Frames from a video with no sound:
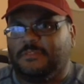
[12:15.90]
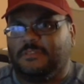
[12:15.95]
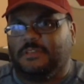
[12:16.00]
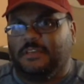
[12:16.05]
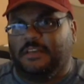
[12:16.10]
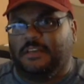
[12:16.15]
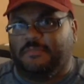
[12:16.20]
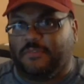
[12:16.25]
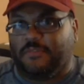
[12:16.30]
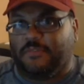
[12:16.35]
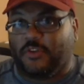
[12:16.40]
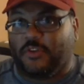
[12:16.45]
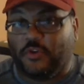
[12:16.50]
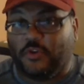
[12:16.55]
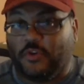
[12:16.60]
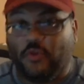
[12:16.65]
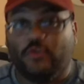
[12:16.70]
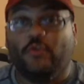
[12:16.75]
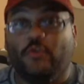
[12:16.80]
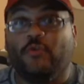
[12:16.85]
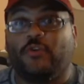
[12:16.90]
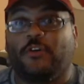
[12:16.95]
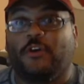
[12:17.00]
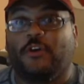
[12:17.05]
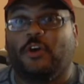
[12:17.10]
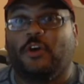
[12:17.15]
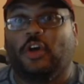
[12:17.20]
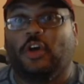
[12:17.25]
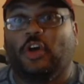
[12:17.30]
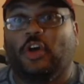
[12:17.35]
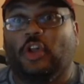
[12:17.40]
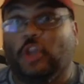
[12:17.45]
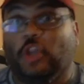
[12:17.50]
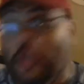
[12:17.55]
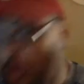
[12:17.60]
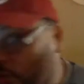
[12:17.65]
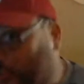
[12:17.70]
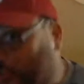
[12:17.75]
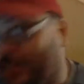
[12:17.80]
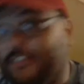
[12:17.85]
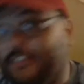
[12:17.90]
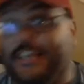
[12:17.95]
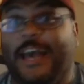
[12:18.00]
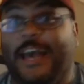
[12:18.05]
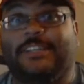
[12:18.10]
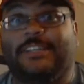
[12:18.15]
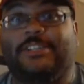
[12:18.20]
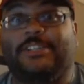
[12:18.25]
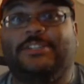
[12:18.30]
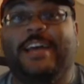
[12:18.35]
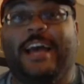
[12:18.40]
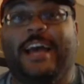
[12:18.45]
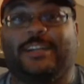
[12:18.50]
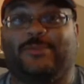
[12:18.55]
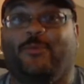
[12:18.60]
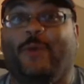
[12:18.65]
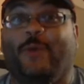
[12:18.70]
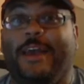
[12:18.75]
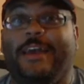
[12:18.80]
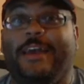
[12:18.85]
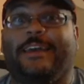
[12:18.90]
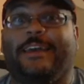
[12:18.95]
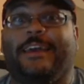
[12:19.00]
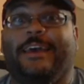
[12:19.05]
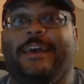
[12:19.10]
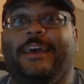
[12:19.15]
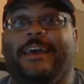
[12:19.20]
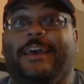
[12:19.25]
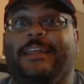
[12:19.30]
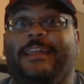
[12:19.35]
If the Sooners lose to Texas next week, and